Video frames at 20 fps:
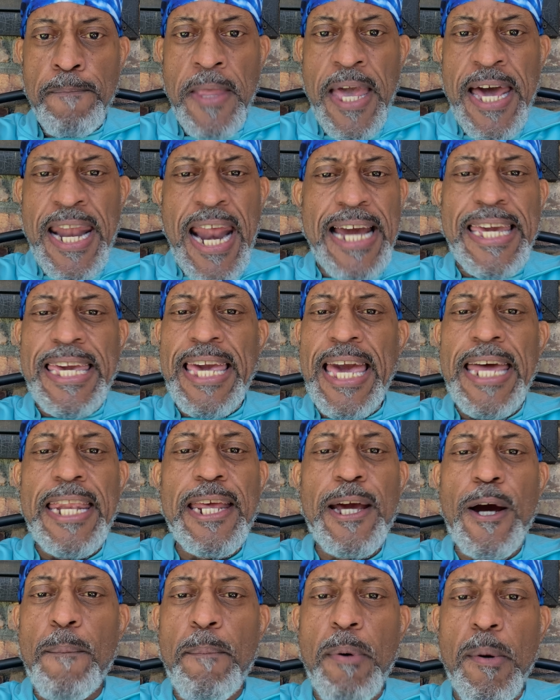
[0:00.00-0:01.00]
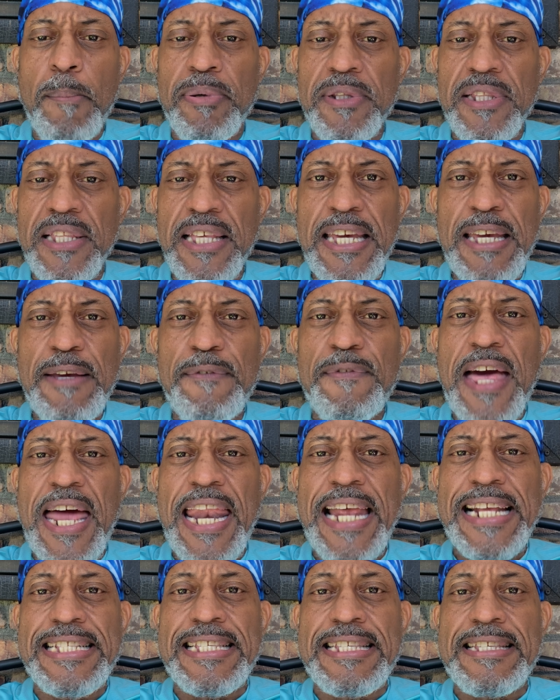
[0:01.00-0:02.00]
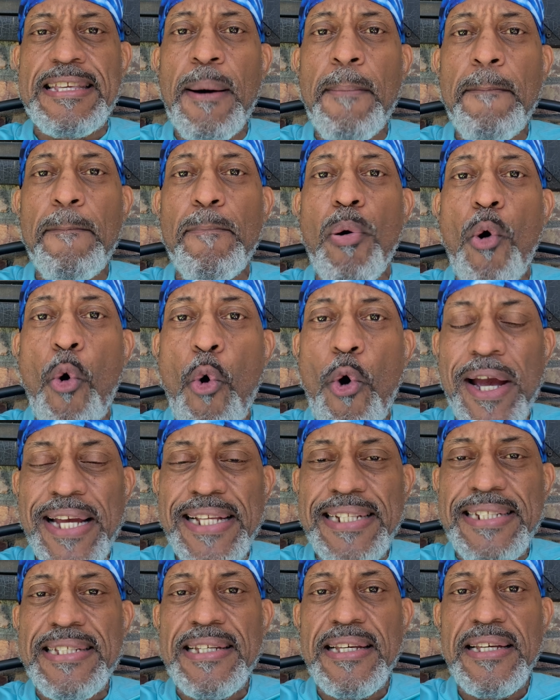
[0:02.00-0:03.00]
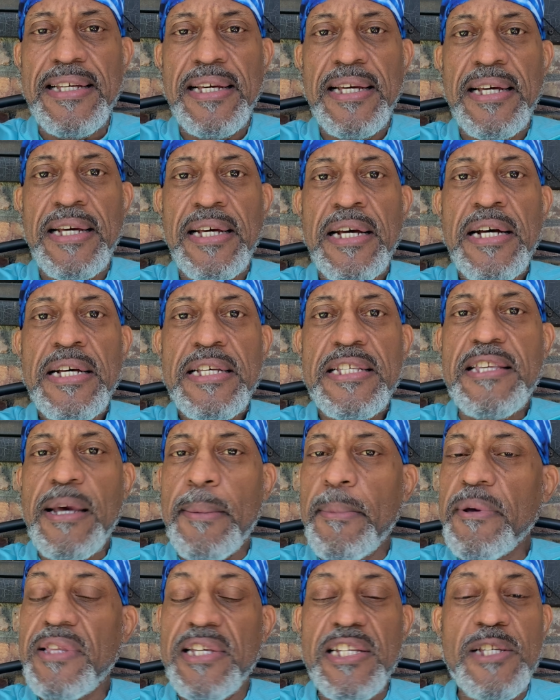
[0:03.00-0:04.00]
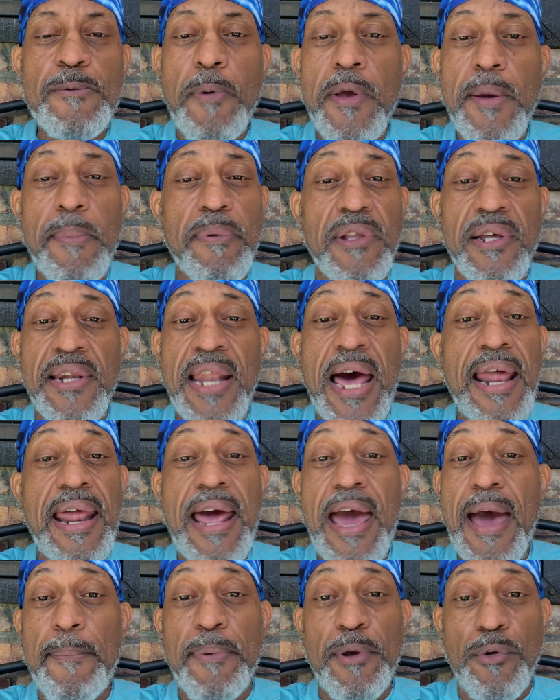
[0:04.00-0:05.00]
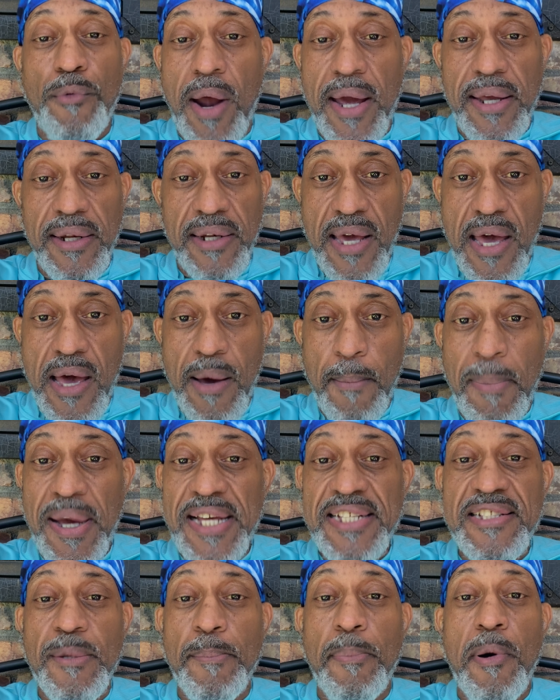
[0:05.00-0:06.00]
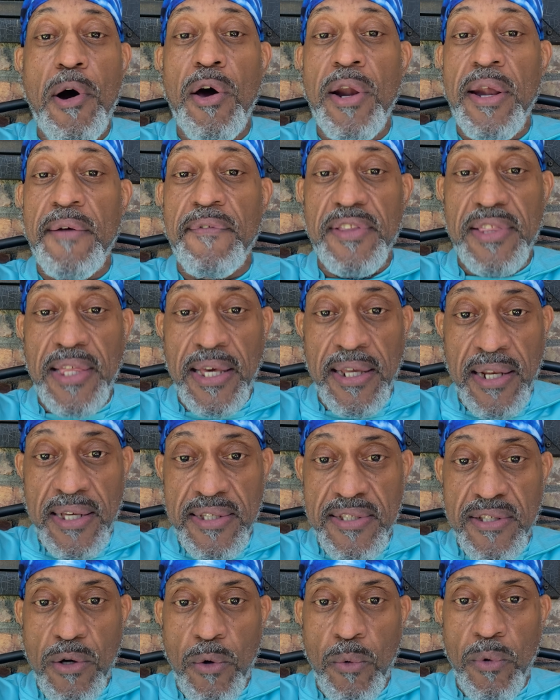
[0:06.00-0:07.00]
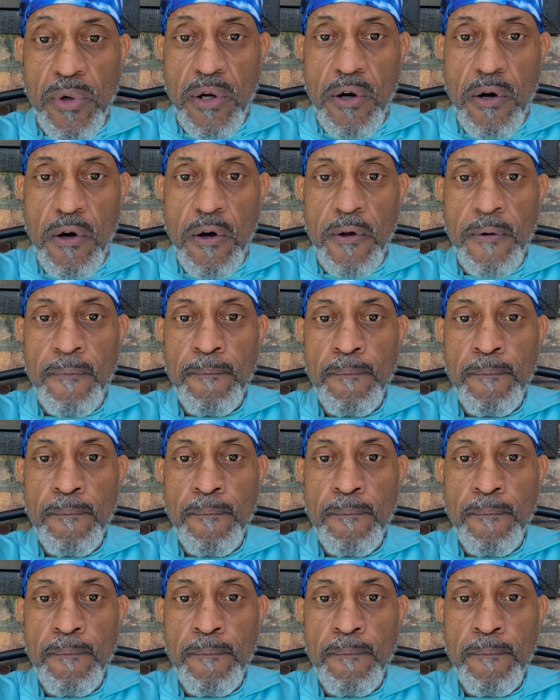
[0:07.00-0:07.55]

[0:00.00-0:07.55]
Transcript: And I can't help but believe that at some point, some of these people are not happy right now based upon everything that's going on.